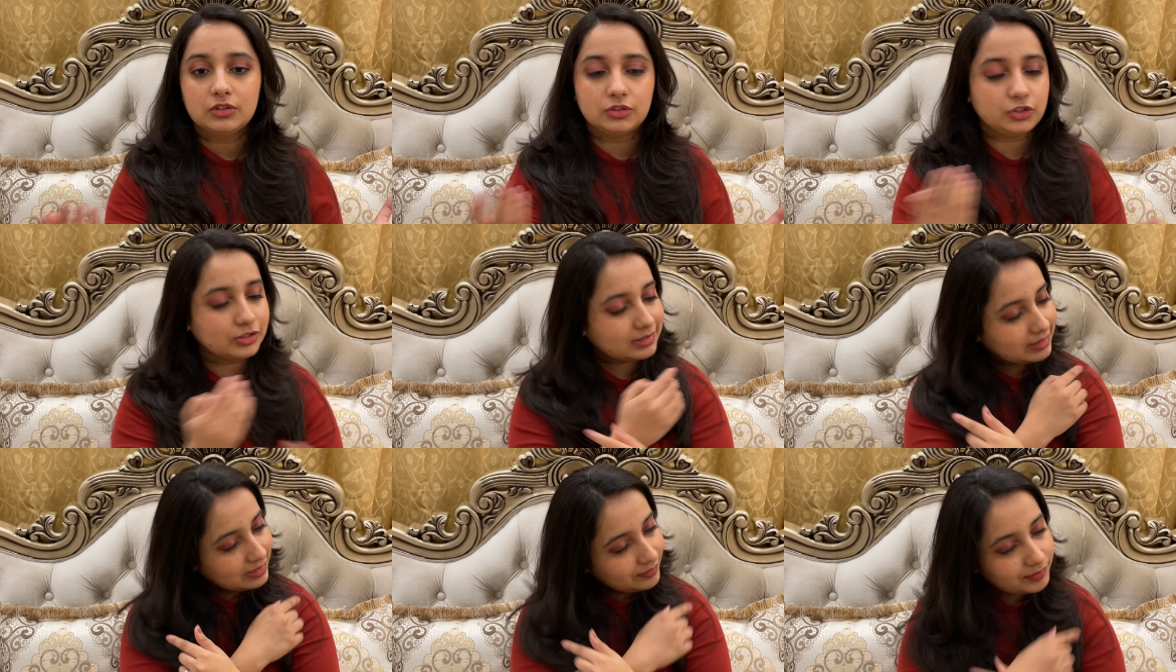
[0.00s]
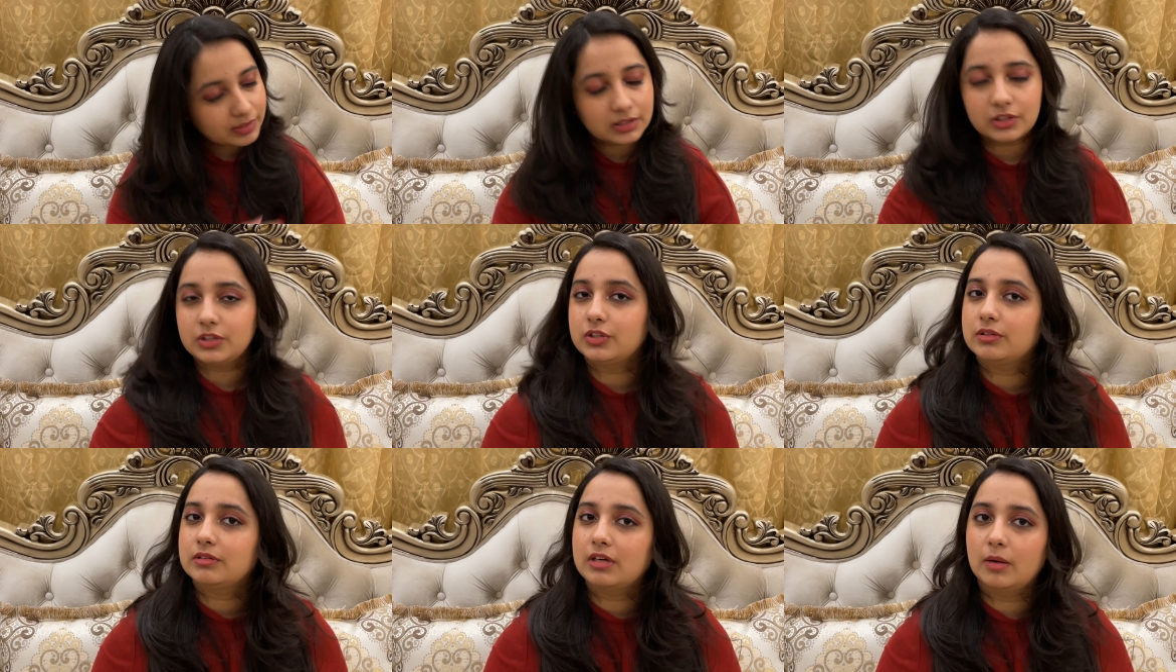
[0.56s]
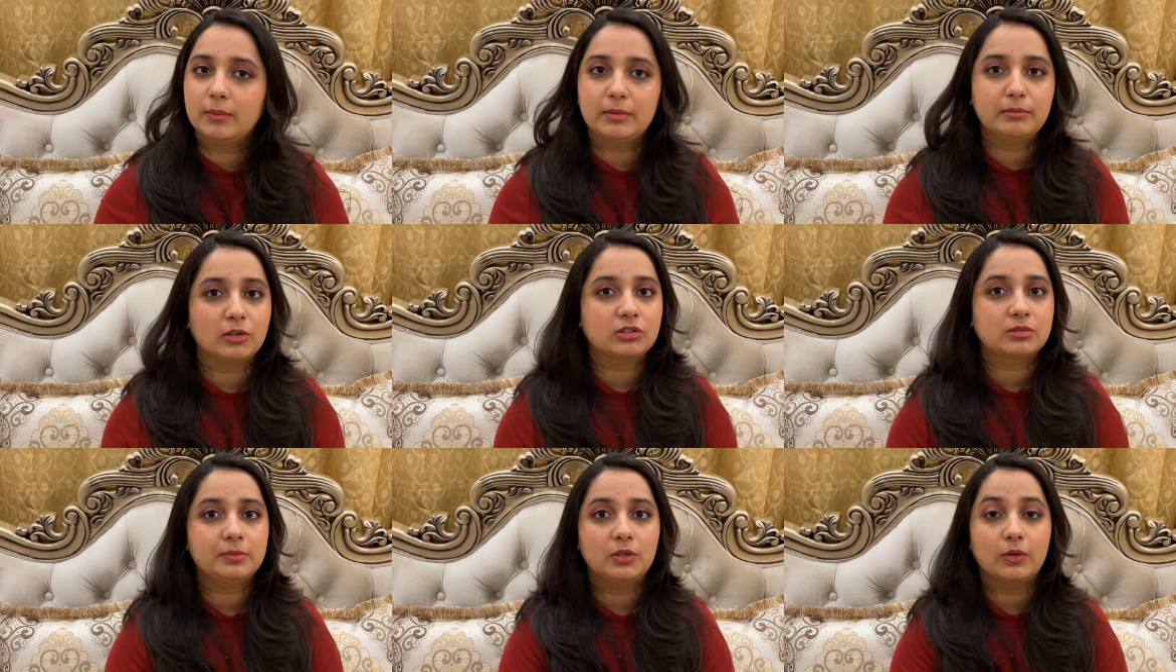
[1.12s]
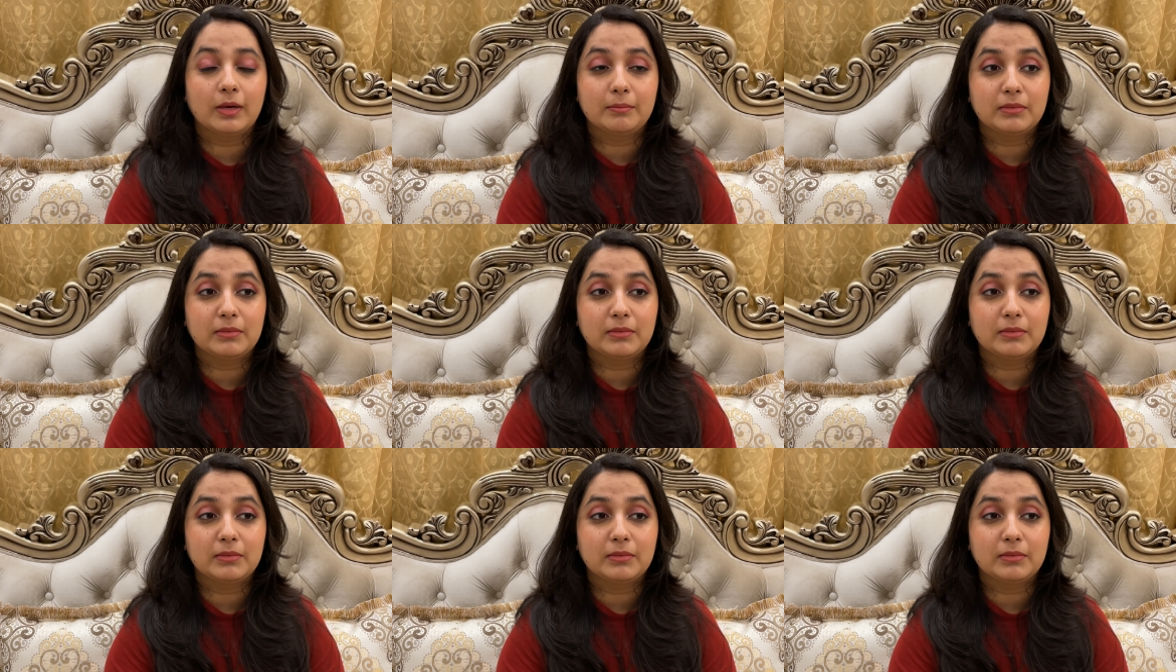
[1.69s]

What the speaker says: so just leave it in the comment box below.